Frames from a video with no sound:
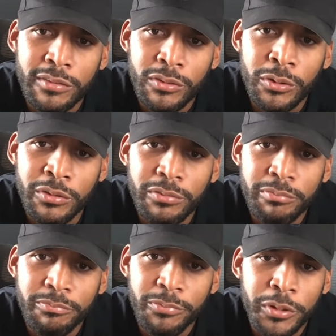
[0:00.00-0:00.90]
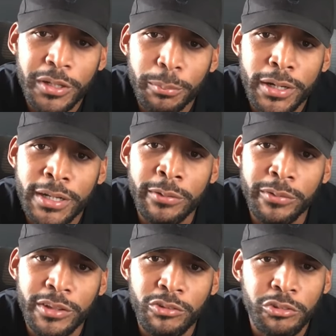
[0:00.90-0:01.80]
So it's for anybody
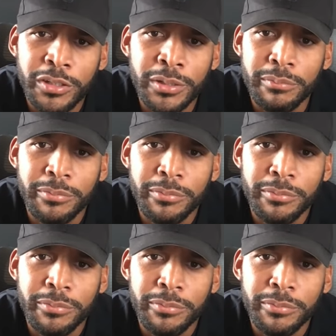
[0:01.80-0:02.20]
with a dream